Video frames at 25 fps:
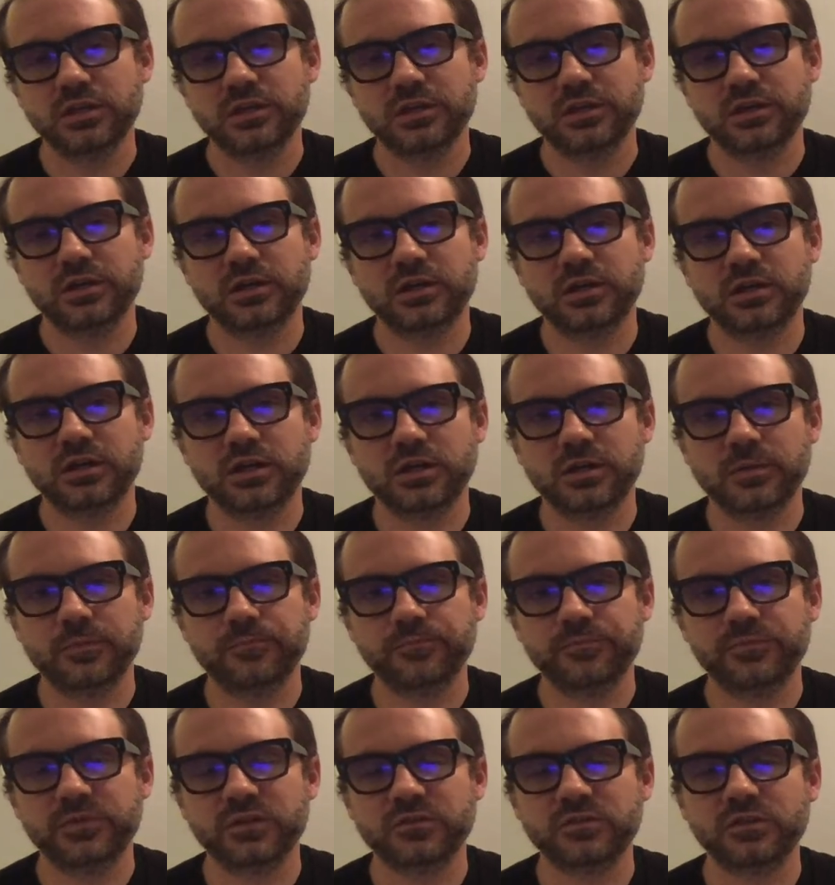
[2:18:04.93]

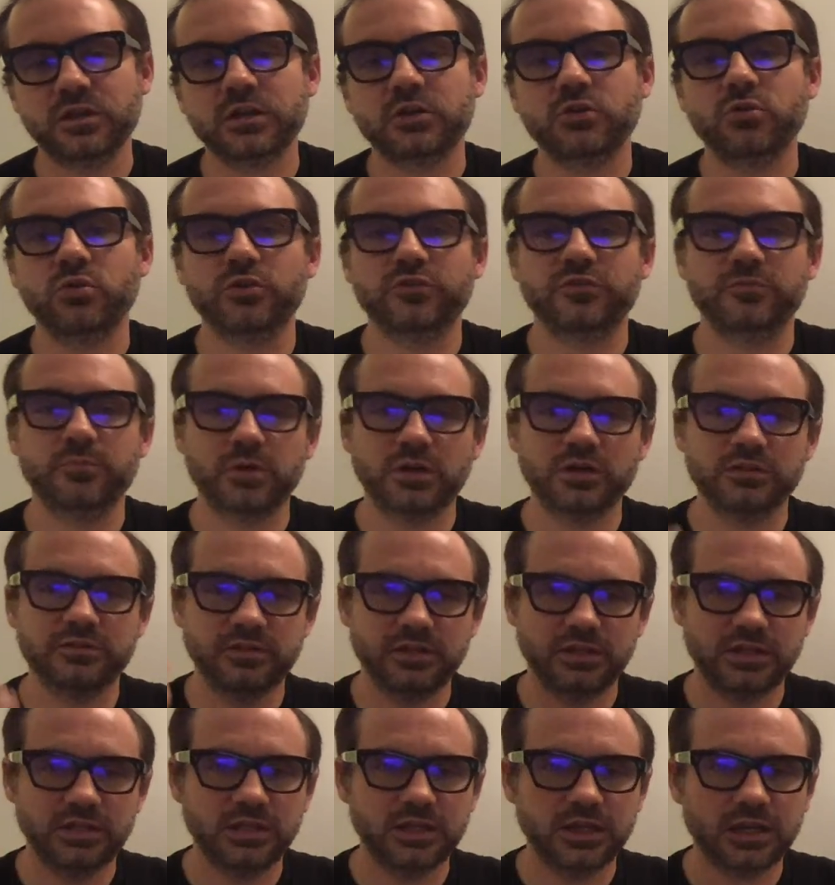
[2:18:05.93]
um, does not correspond to
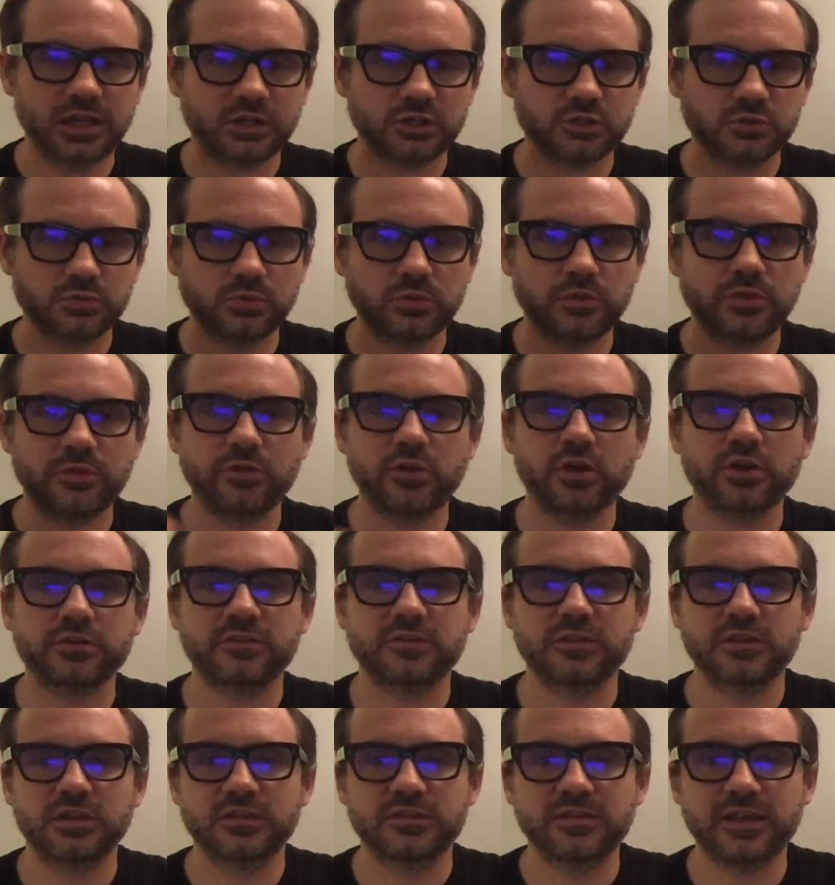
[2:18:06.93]
any actual thoughts
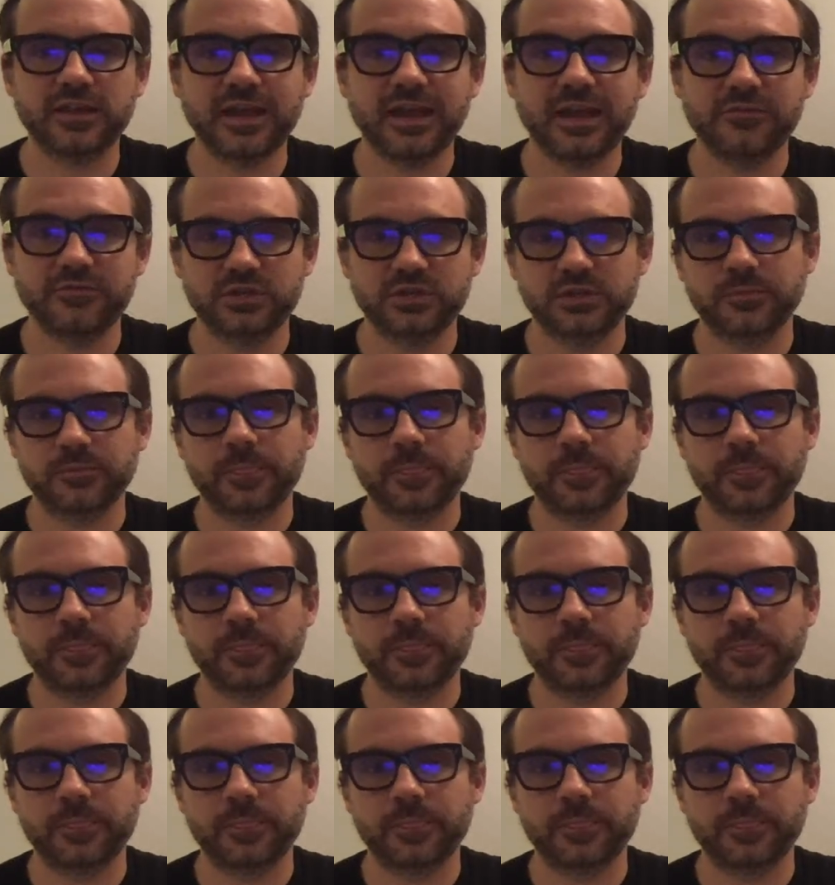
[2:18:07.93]
that it's having